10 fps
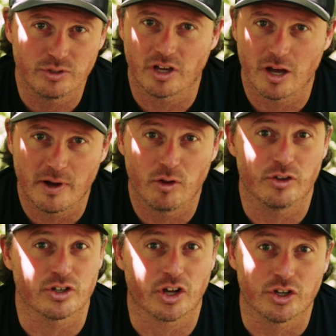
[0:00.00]
You come out,
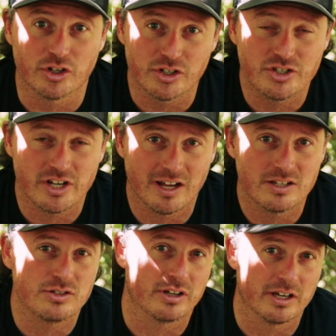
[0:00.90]
there's a good
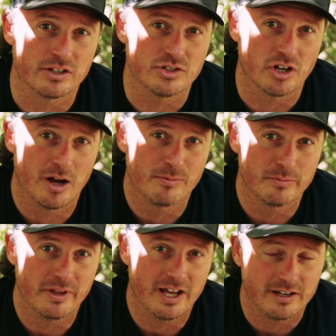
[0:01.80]
chance you can get a job
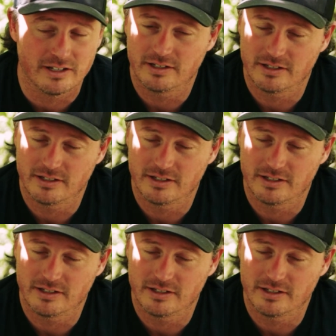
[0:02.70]
from that.